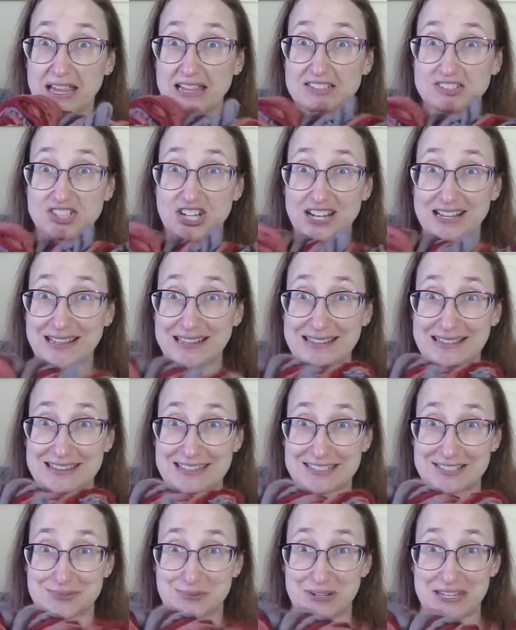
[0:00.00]
a chicken
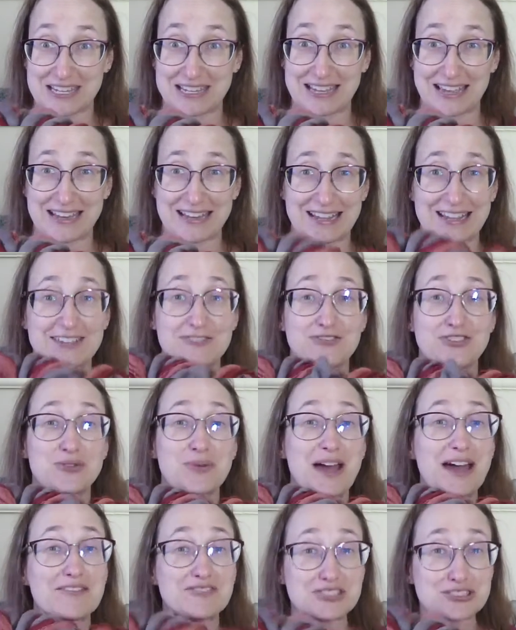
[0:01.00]
this week. And if you
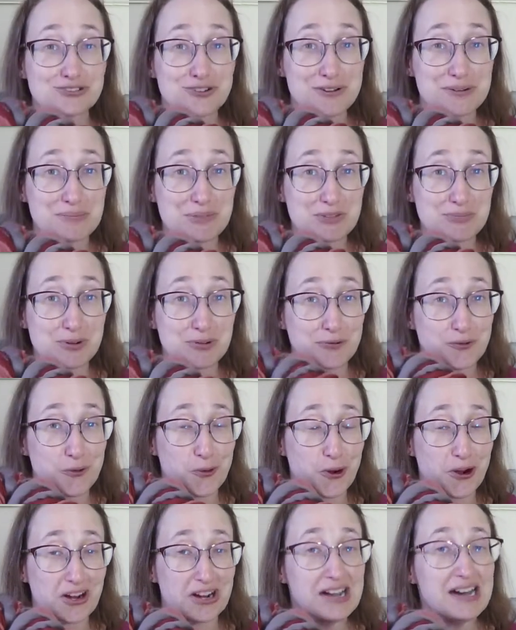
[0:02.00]
haven't joined me
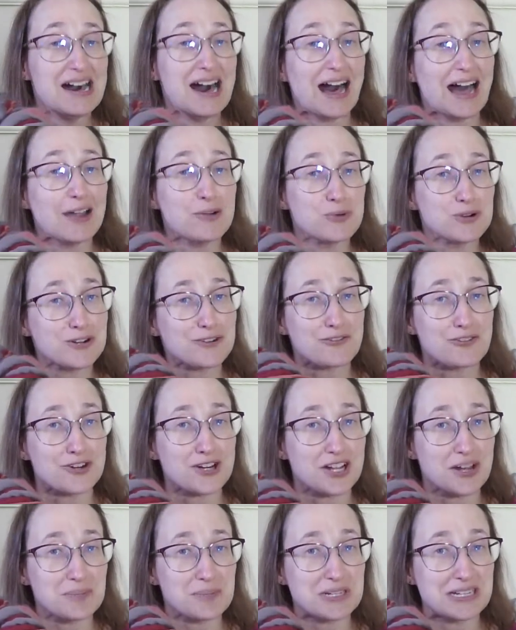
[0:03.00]
before, I work for a
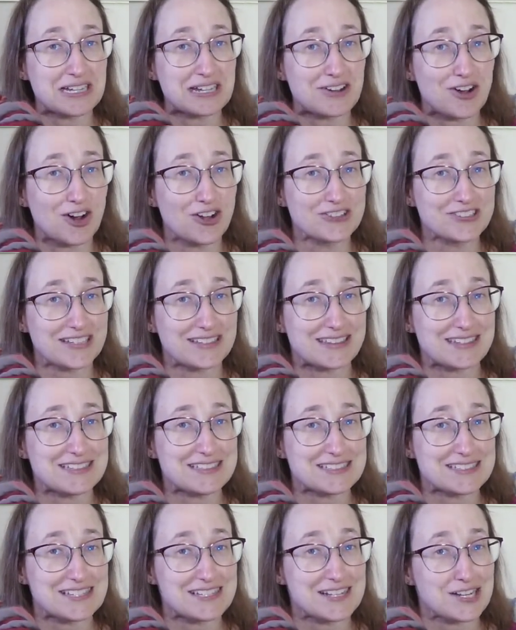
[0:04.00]
company called The
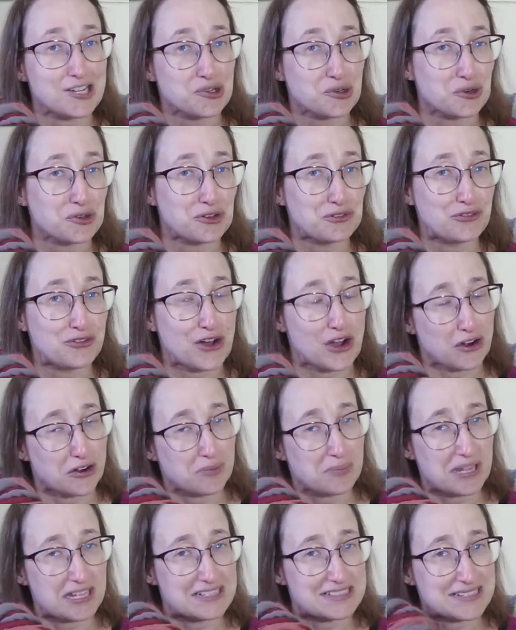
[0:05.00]
City Girl
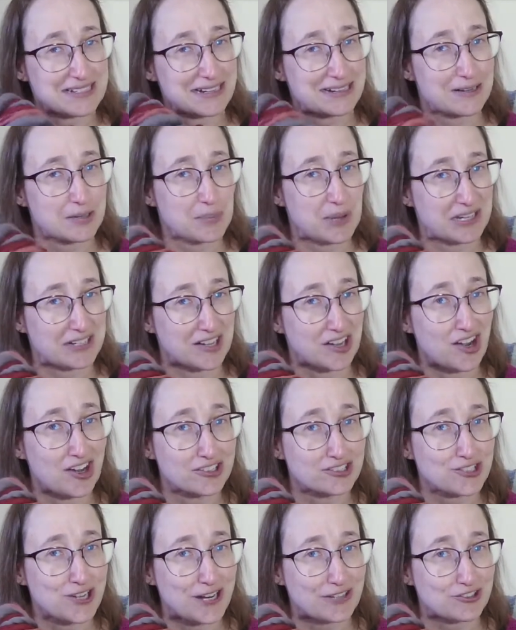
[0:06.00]
Farm as an independent
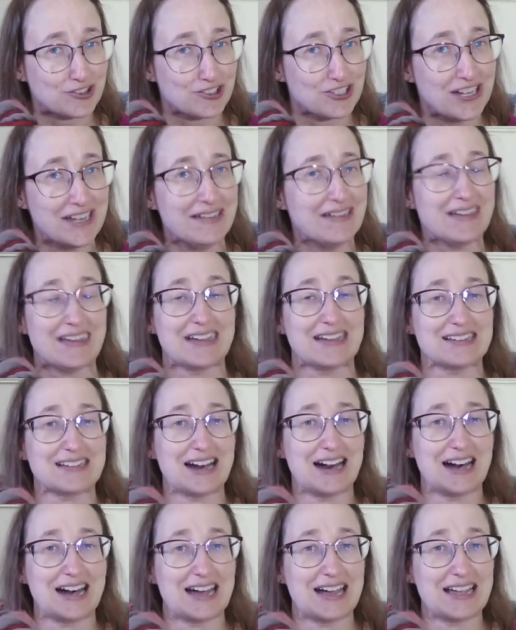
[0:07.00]
contractor, and
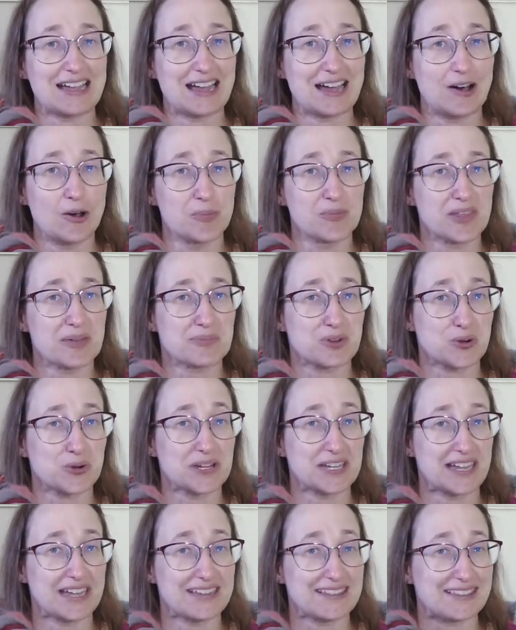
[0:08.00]
I help them
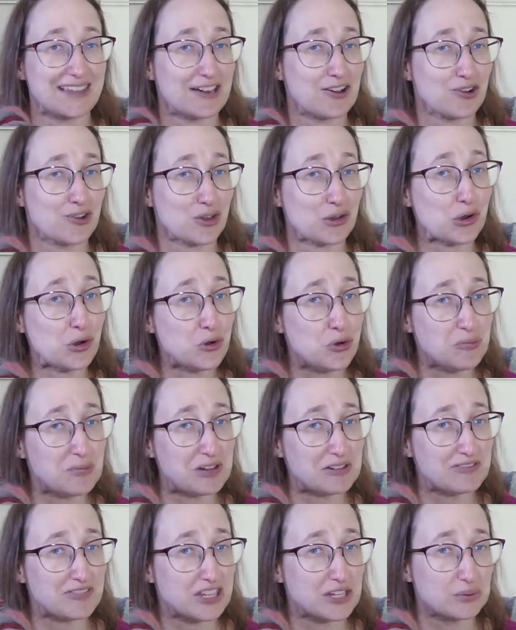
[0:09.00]
create, they are the home
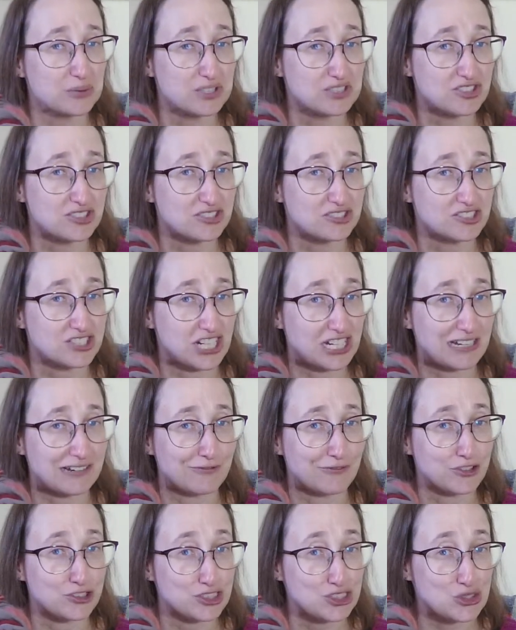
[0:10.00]
of the original chicken
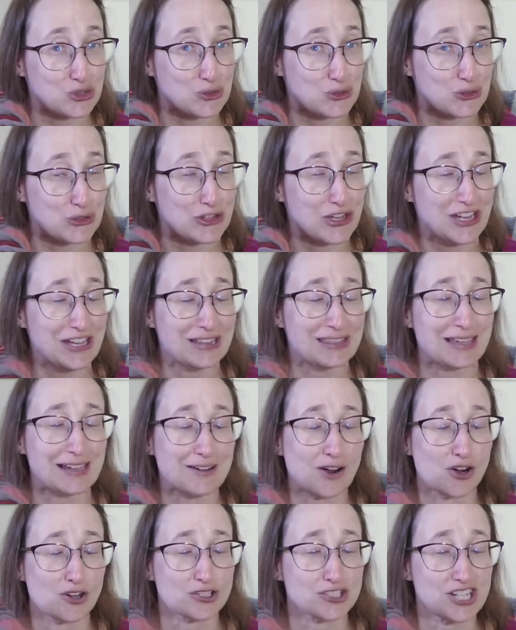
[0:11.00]
footstool. They
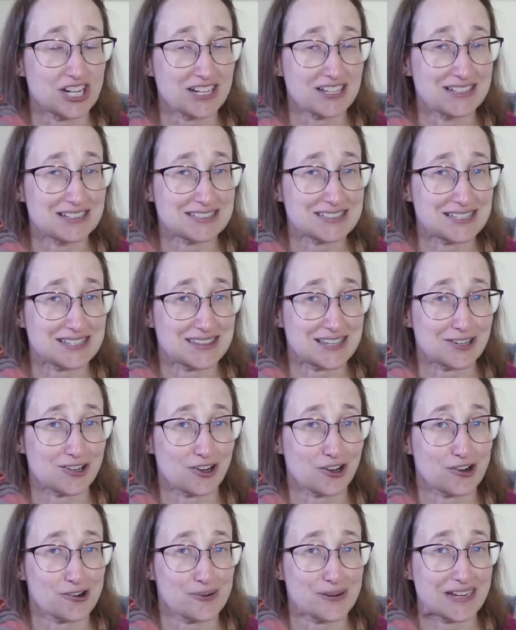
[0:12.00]
are chickens that are
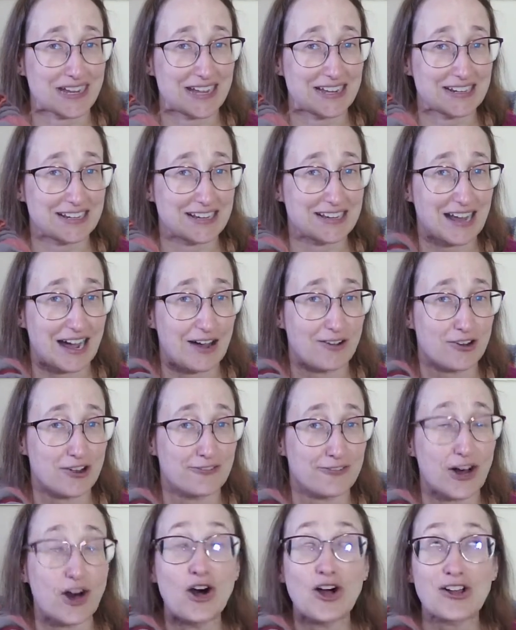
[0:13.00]
created out
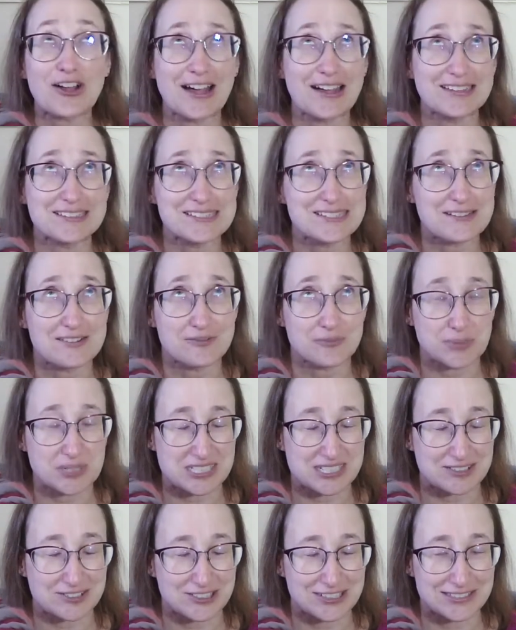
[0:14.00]
of all kinds of
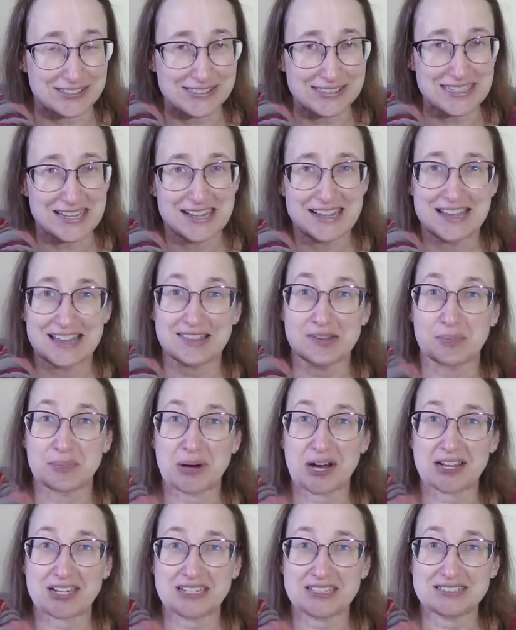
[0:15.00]
materials. The
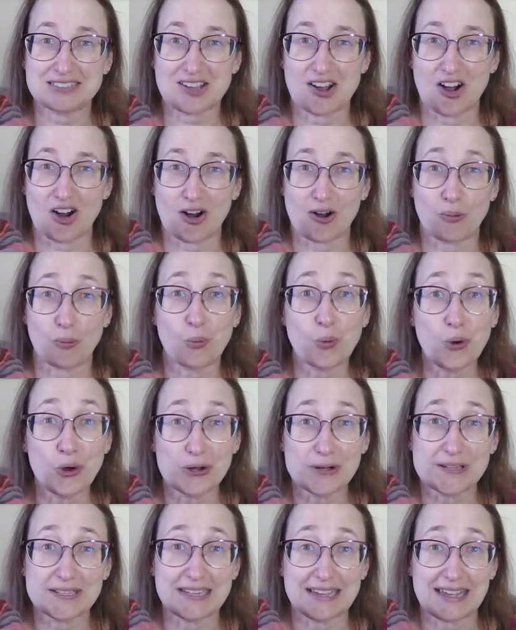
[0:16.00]
bodies are
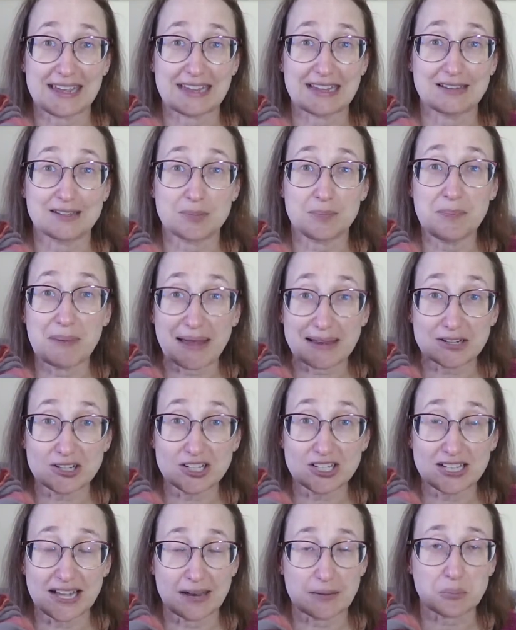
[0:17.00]
wood and
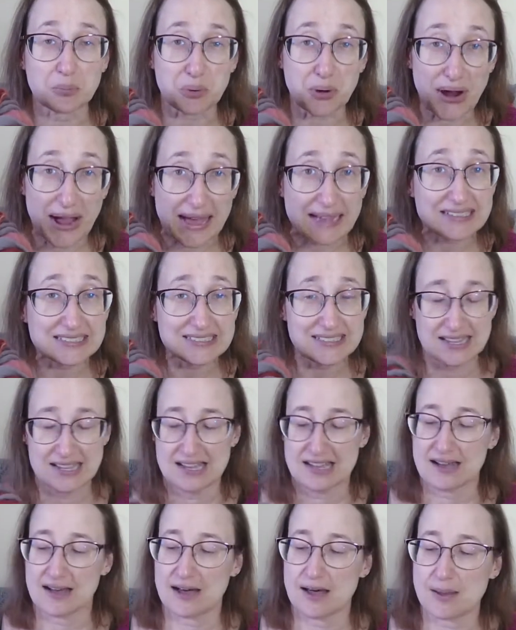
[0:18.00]
metal and brass,
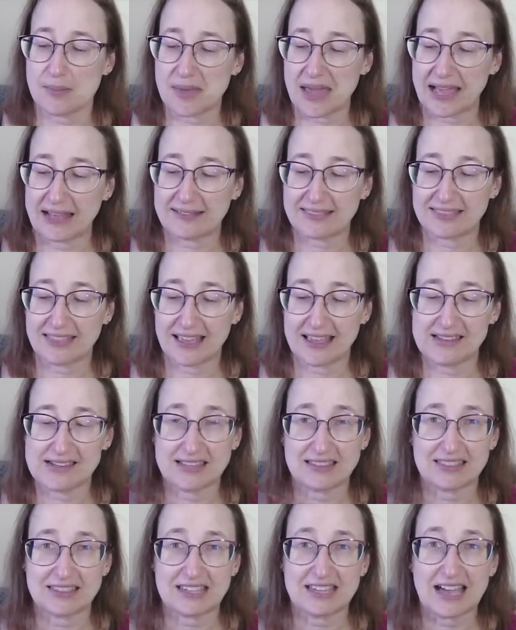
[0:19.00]
and then
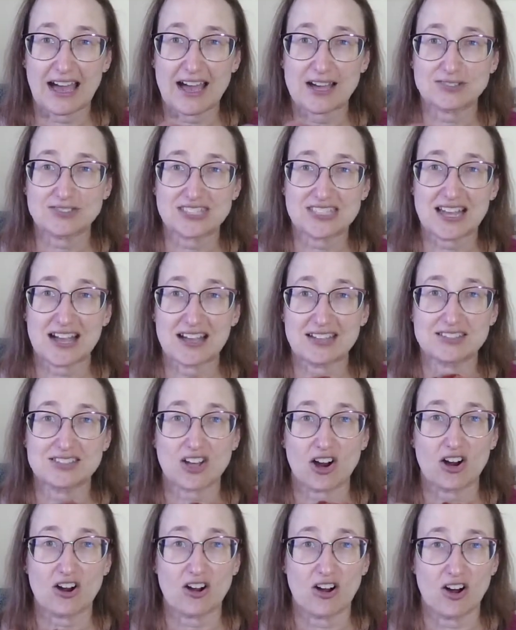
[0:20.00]
the outsides
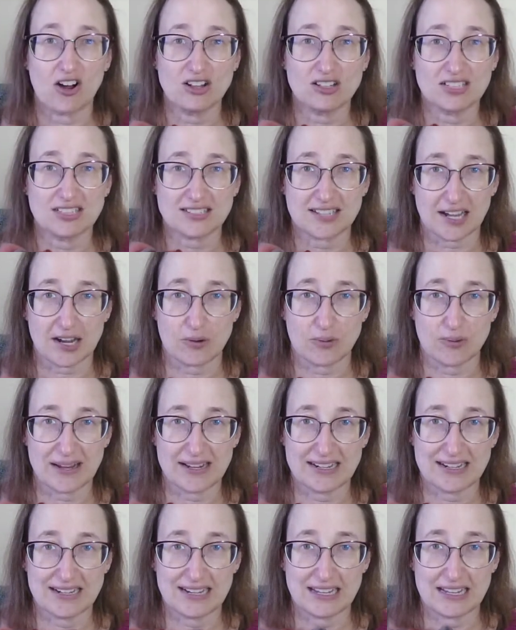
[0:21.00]
are all
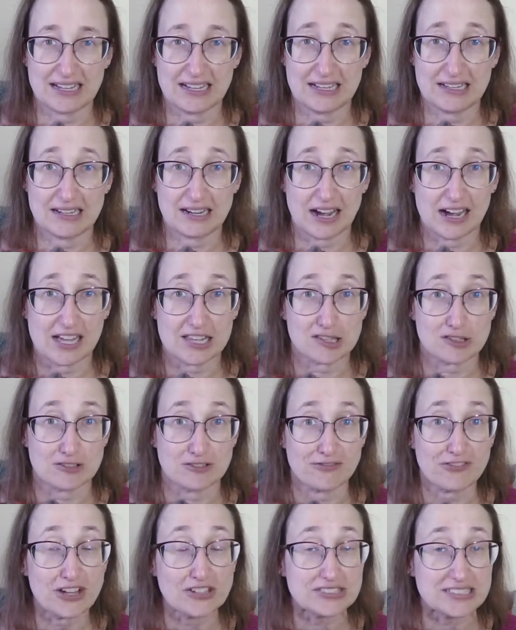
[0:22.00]
decorated in either
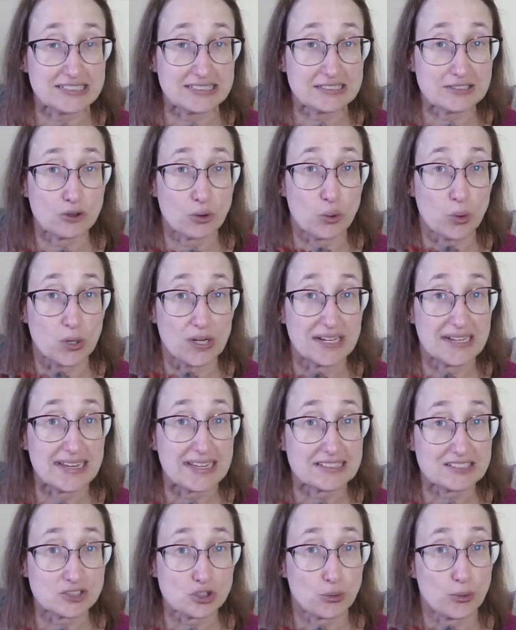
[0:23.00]
felted or
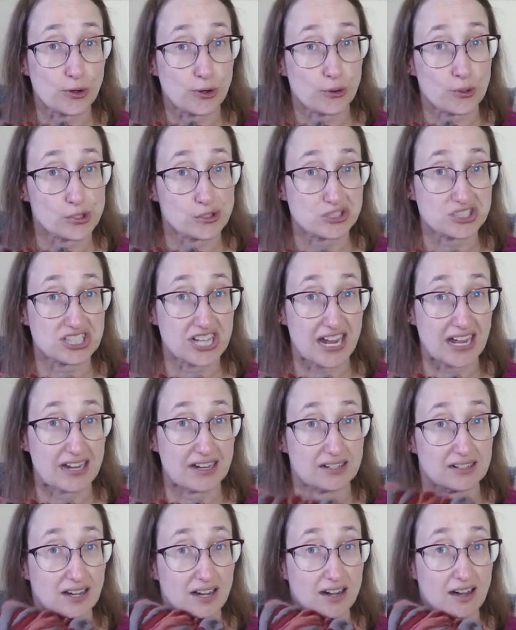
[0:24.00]
knit or
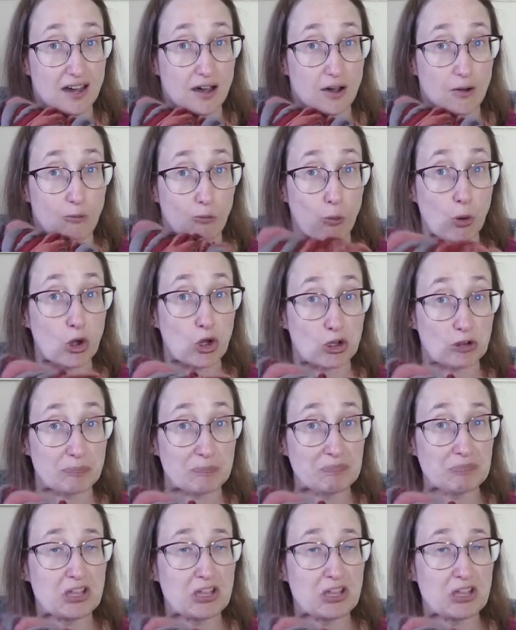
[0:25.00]
crocheted wool.